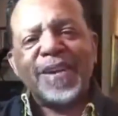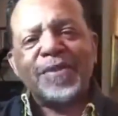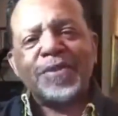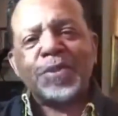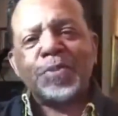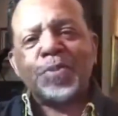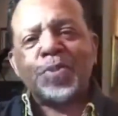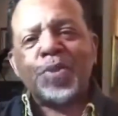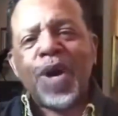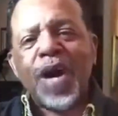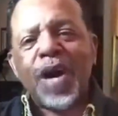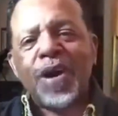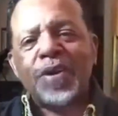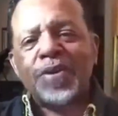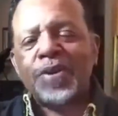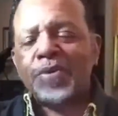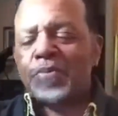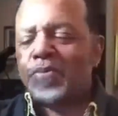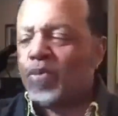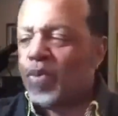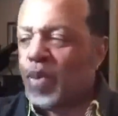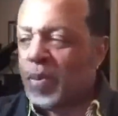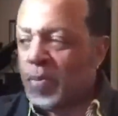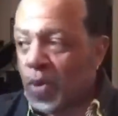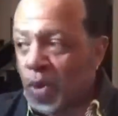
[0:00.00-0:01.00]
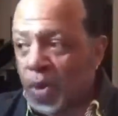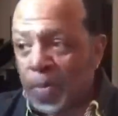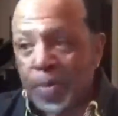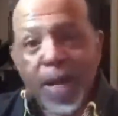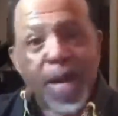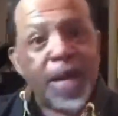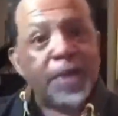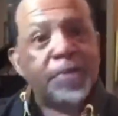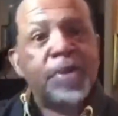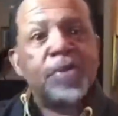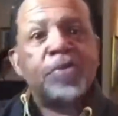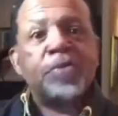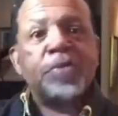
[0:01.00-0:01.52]
I was proud that when more
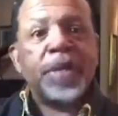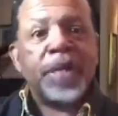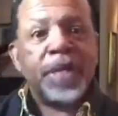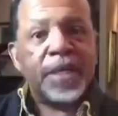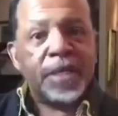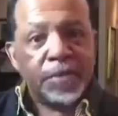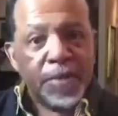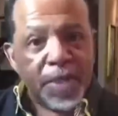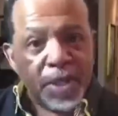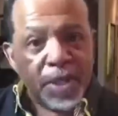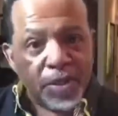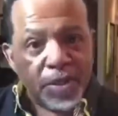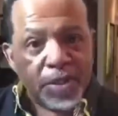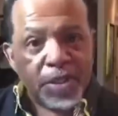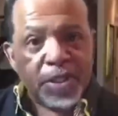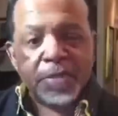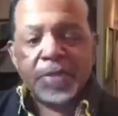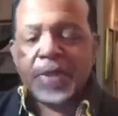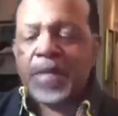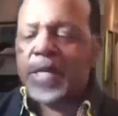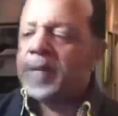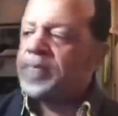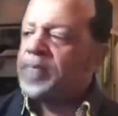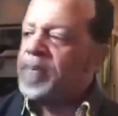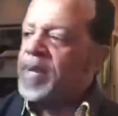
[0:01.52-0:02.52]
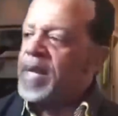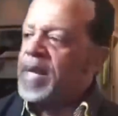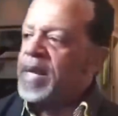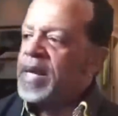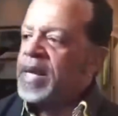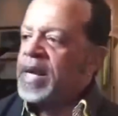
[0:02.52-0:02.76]
black people began to be on TBN.